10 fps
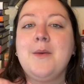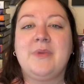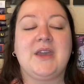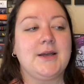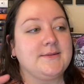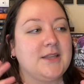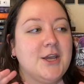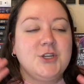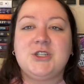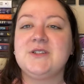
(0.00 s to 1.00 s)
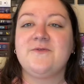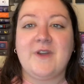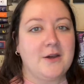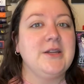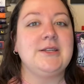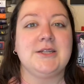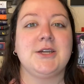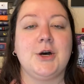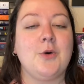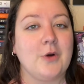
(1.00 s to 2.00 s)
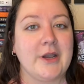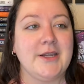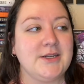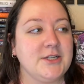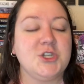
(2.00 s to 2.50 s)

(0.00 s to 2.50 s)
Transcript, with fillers: because she's very detail-oriented.